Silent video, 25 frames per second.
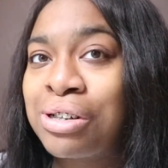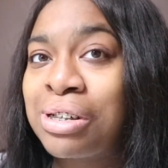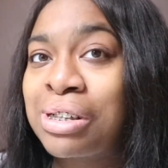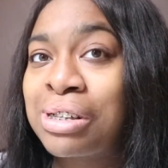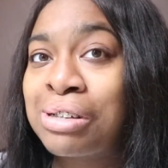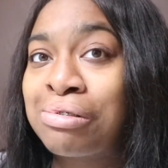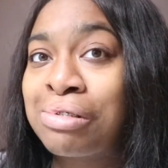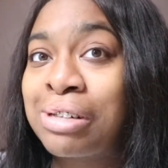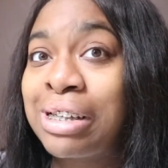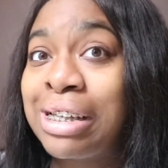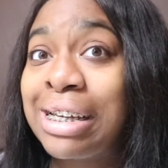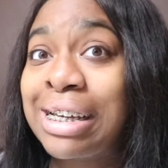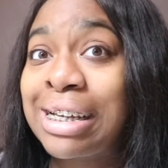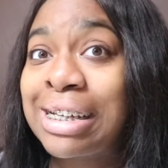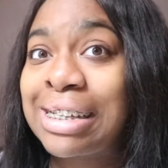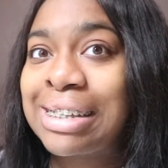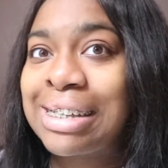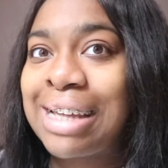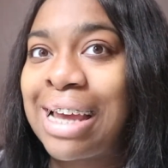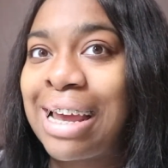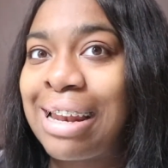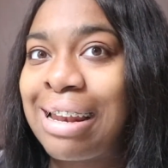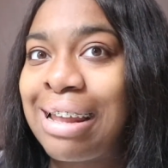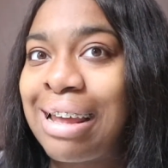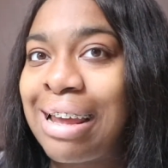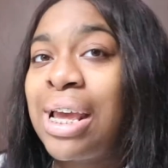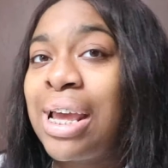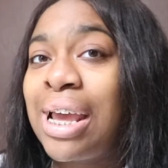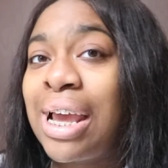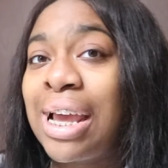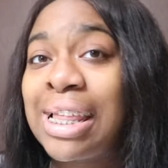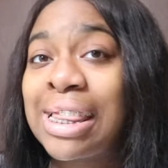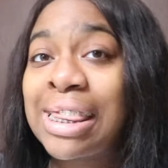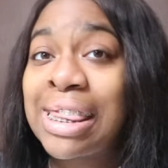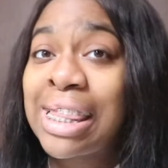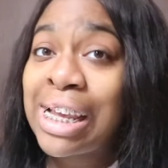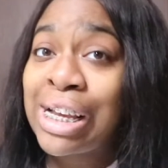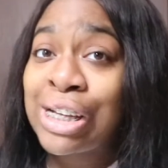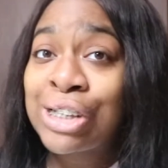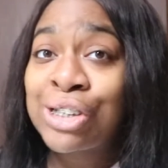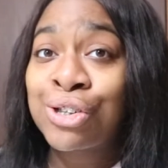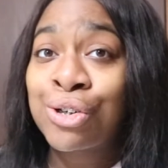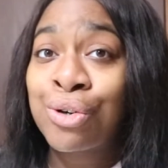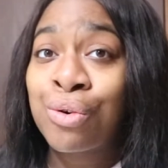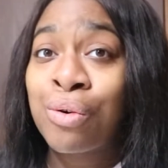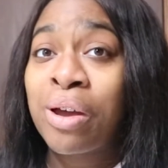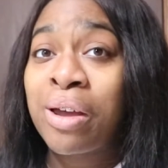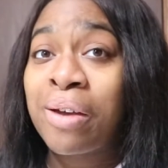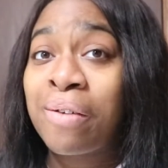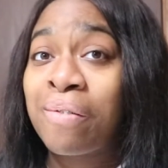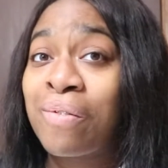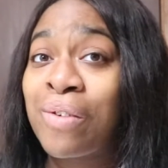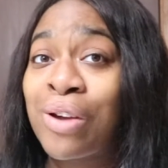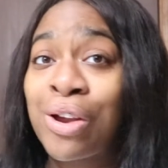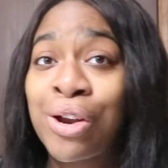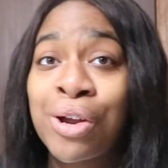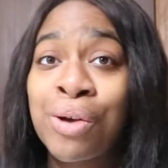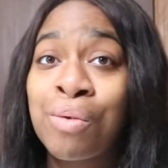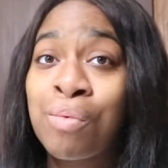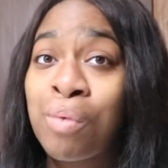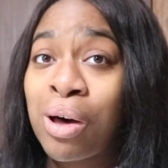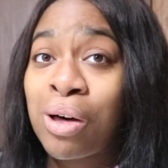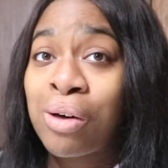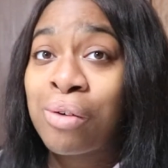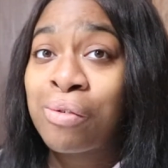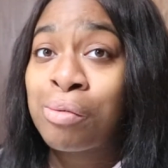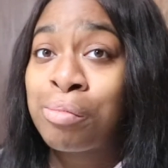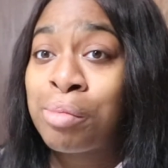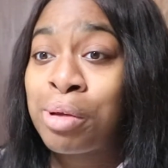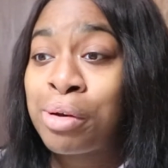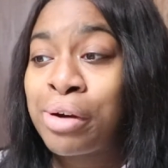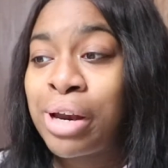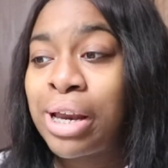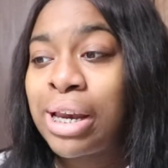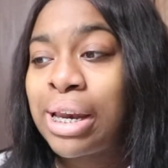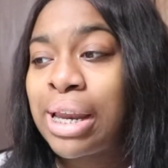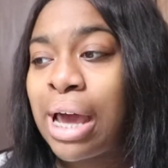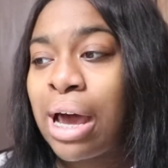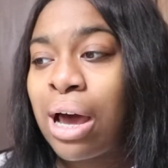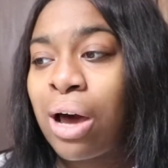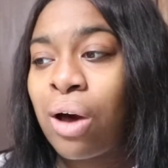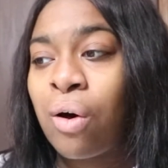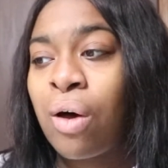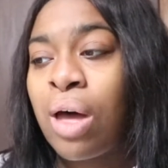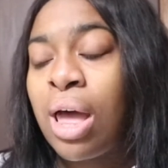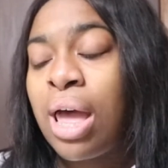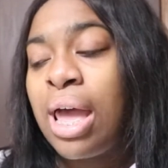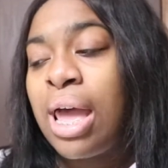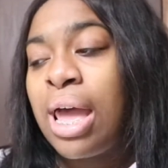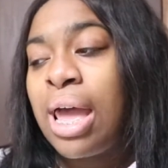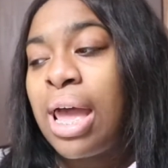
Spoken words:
It's really exciting and things are going very well for me right now,